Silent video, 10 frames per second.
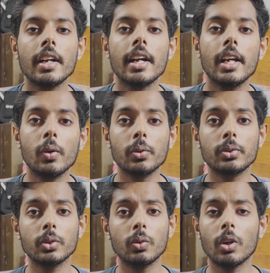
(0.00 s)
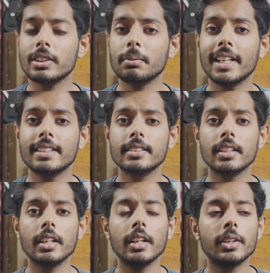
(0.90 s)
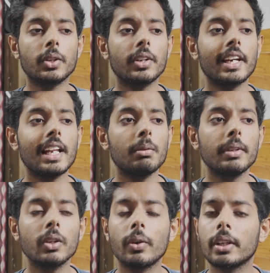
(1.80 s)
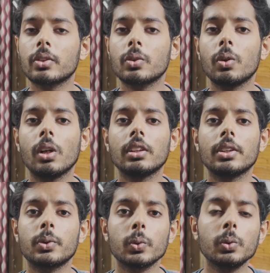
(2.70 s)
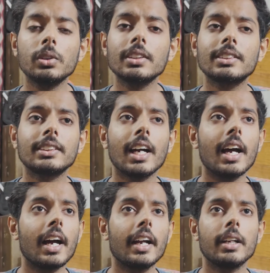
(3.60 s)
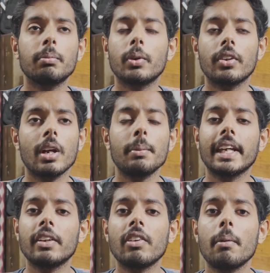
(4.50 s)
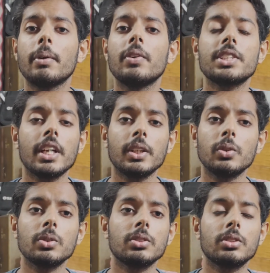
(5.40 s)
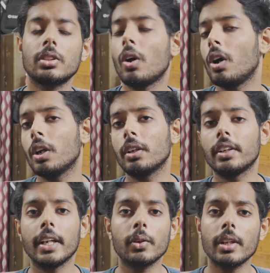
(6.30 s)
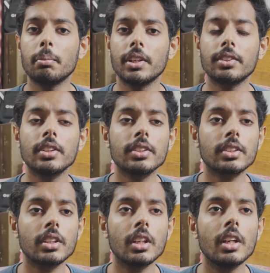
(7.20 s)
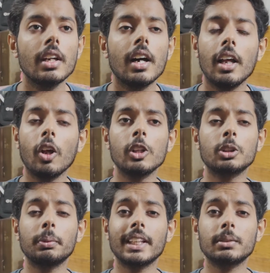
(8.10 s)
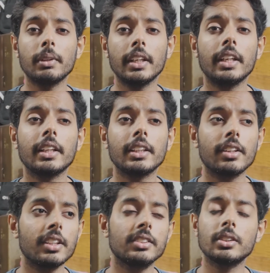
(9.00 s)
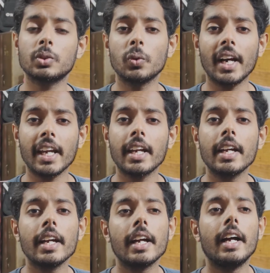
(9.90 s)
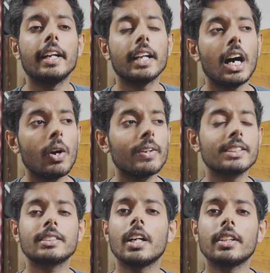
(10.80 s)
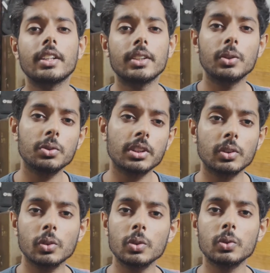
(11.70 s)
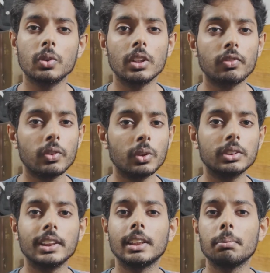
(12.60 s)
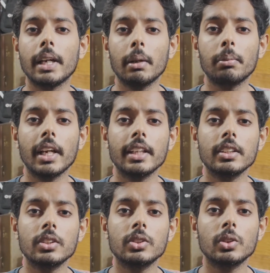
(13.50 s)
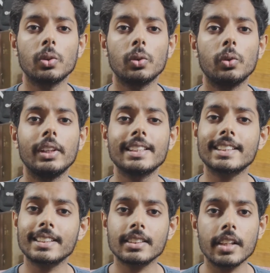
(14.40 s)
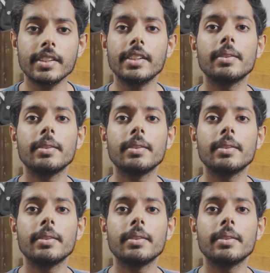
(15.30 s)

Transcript: Hello, so what's up guys? Today I'll be going through all the tools and programming environment which I use on day-to-day basis. I'll also be explaining the reasons why and how I started using those workflows and the pipelines. So let's get started.